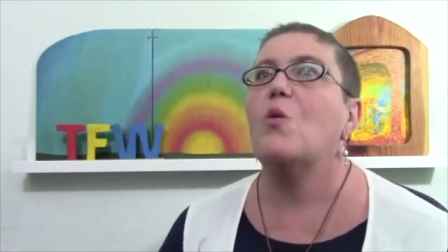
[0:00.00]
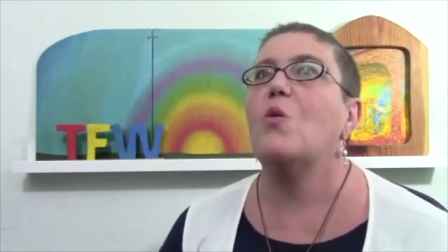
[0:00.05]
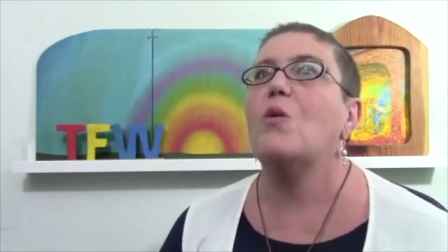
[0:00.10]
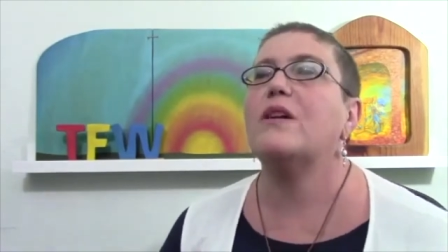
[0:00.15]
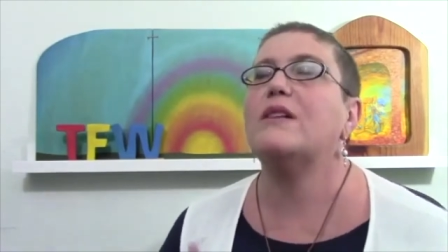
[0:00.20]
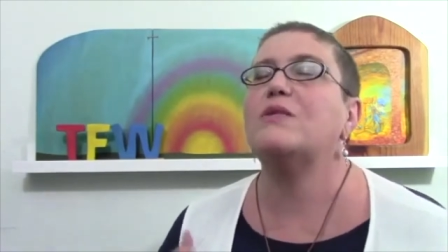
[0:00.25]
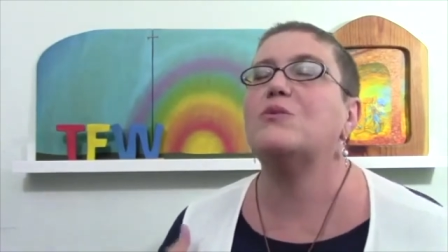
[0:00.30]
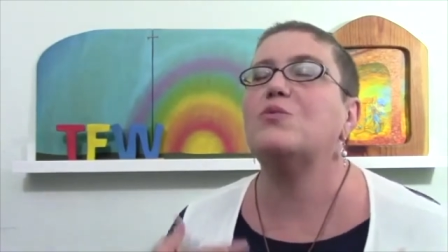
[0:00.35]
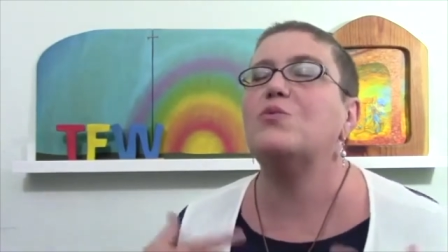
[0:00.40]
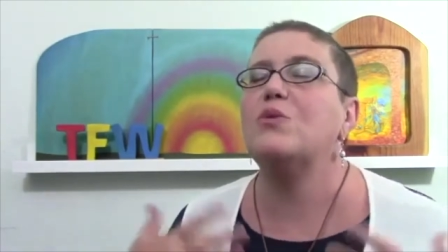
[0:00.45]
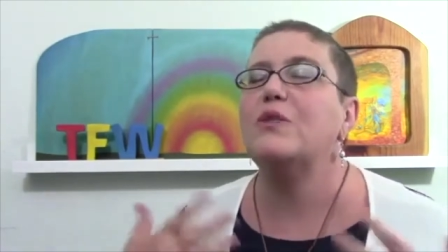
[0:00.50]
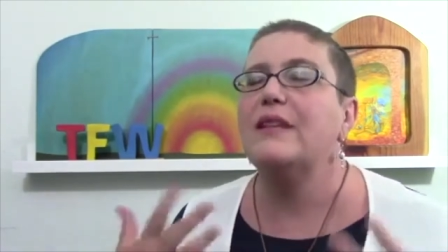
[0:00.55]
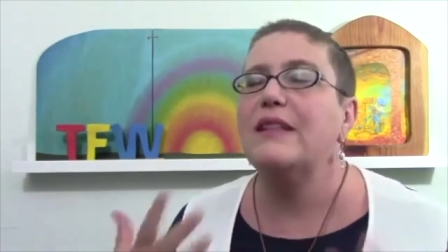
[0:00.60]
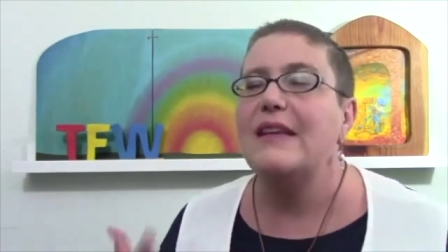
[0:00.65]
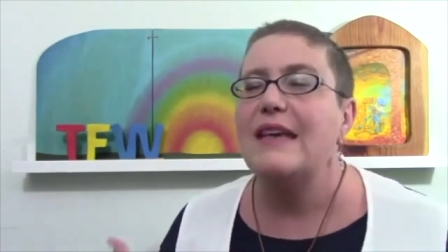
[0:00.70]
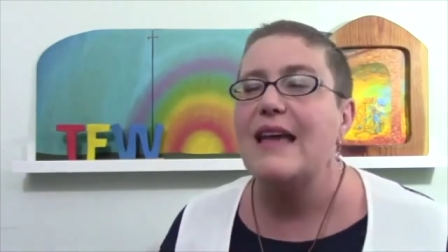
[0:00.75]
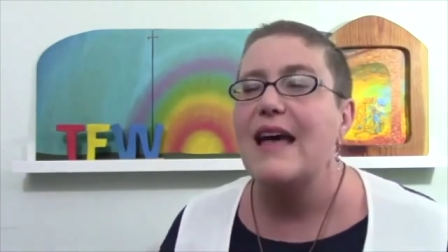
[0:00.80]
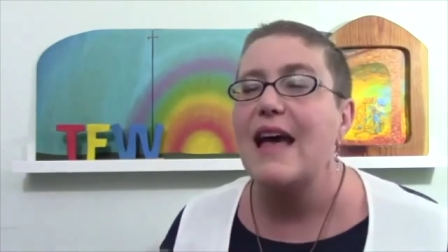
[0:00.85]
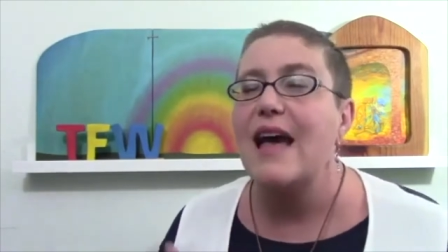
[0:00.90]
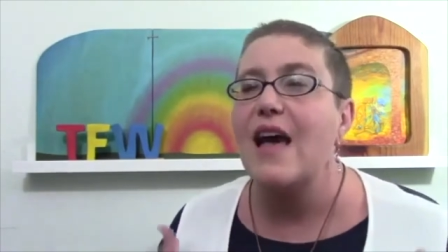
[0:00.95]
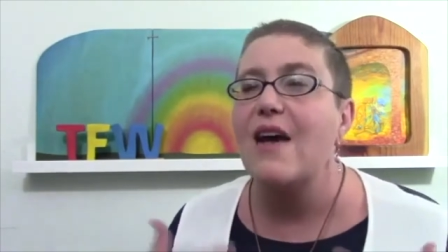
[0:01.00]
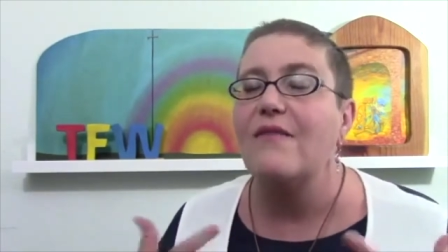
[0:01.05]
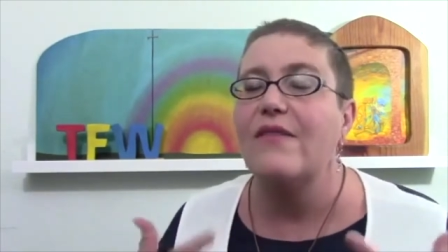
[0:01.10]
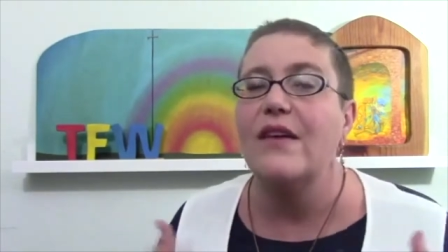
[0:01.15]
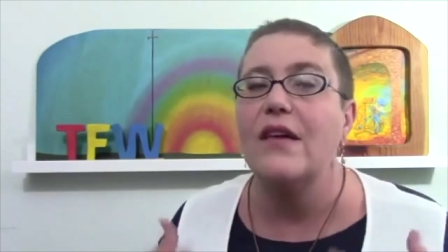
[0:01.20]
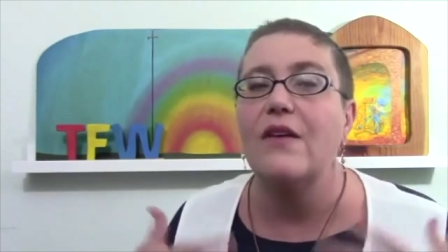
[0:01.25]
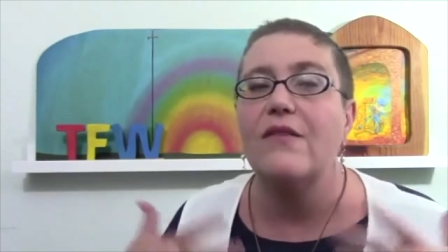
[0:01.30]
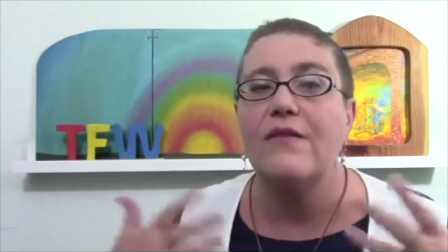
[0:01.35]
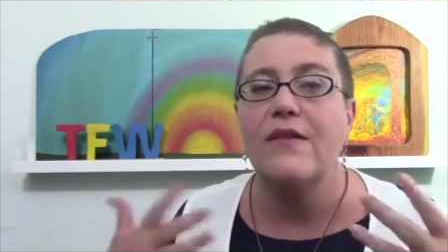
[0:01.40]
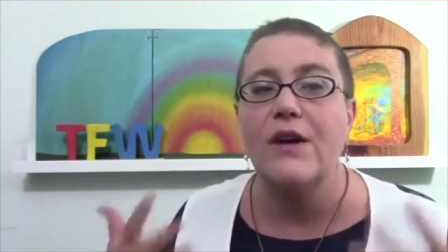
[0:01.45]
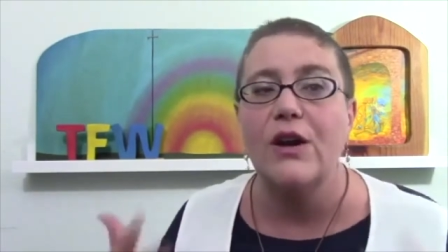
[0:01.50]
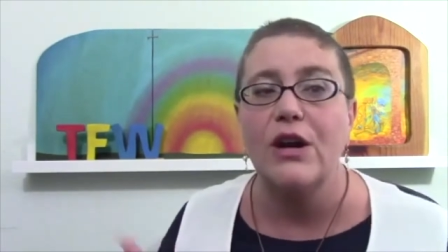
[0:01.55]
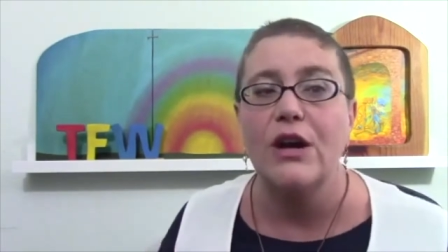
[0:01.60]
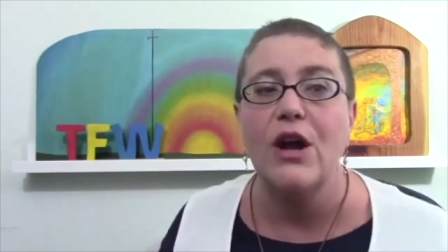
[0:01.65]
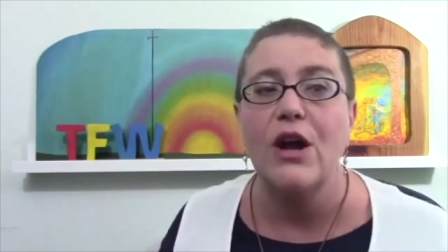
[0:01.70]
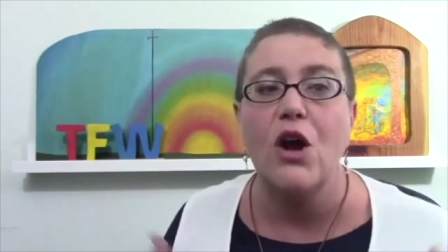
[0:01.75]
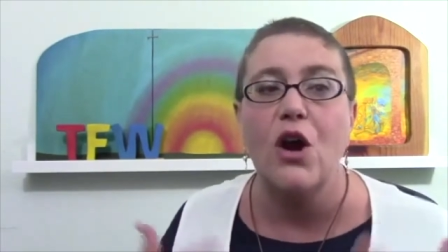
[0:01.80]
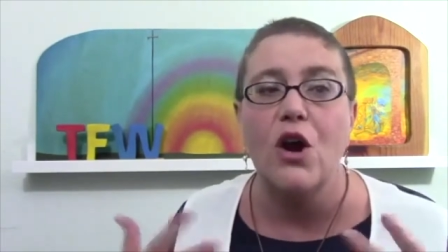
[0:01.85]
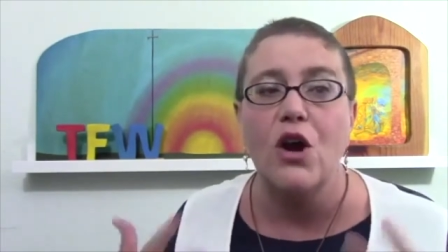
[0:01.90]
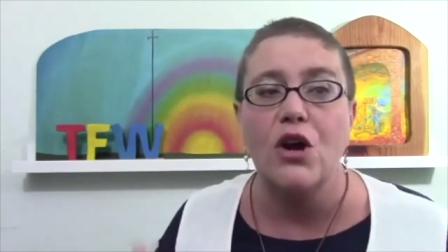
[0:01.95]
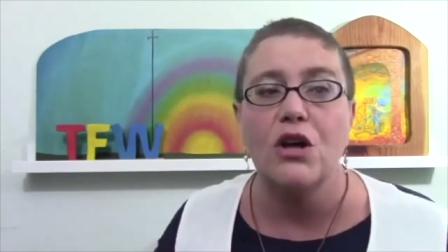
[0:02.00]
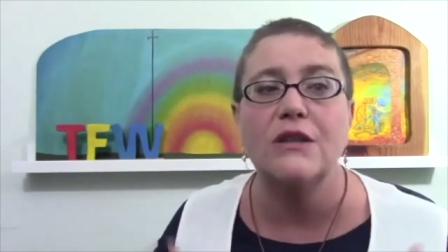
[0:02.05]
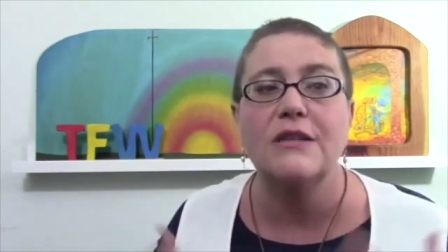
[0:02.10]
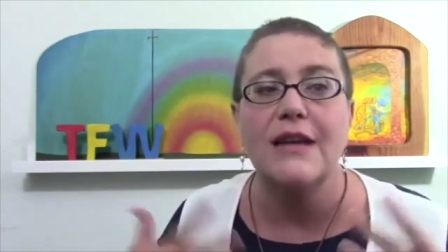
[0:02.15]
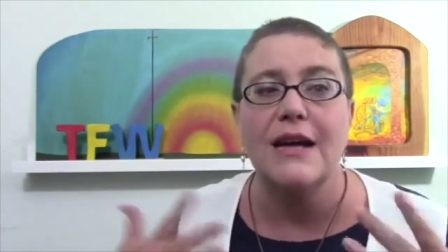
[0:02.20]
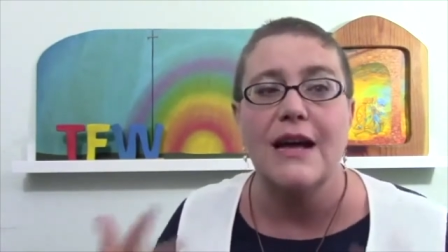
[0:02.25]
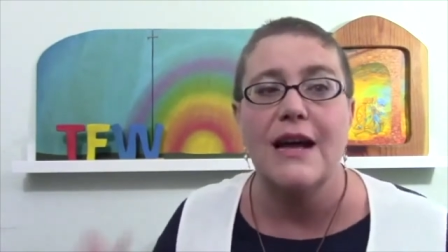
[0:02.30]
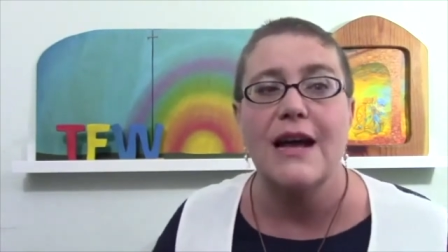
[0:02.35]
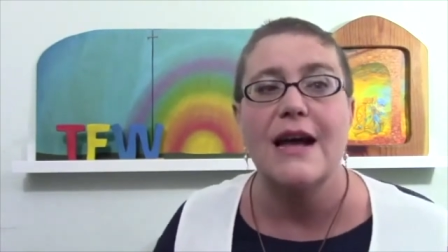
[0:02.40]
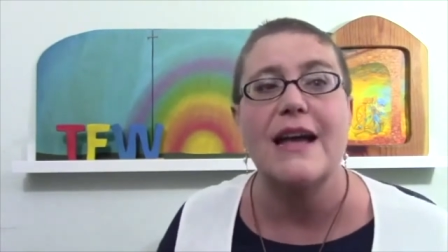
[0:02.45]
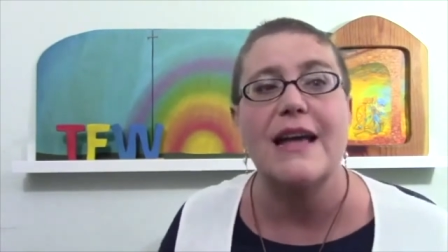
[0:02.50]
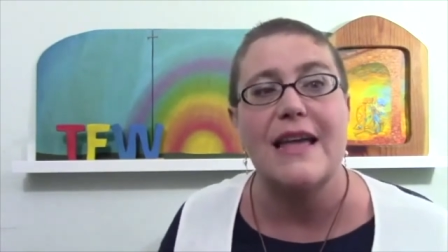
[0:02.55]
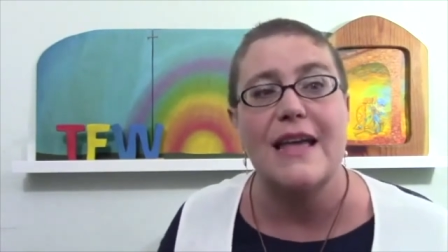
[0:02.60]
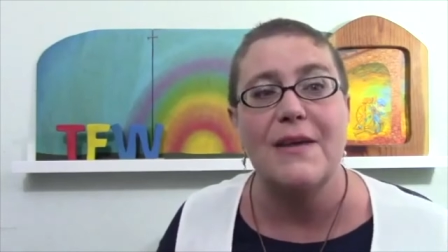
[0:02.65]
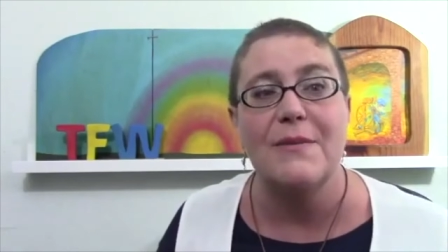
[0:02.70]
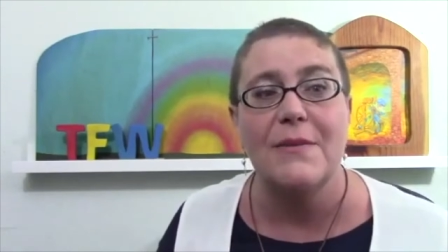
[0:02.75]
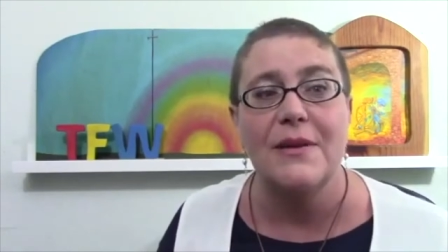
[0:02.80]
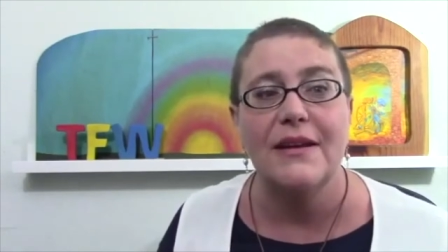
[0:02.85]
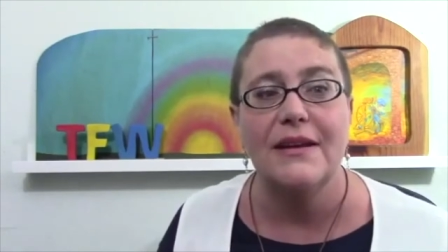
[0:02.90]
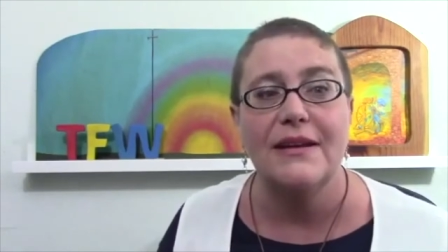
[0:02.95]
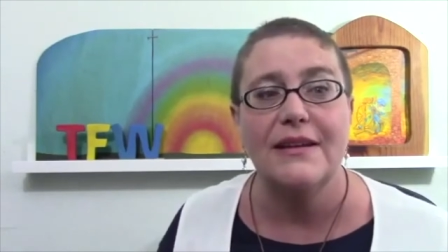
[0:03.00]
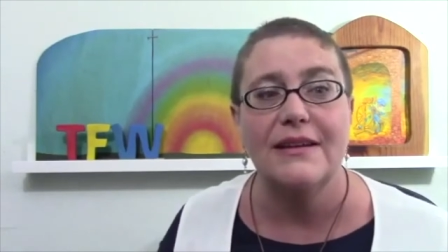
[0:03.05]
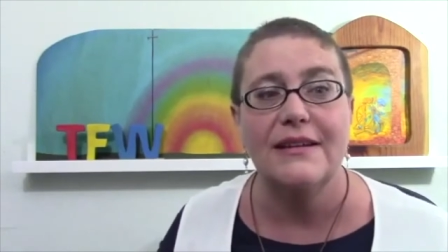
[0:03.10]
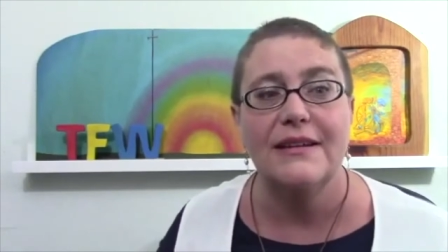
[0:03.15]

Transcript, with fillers: was really having a very hard time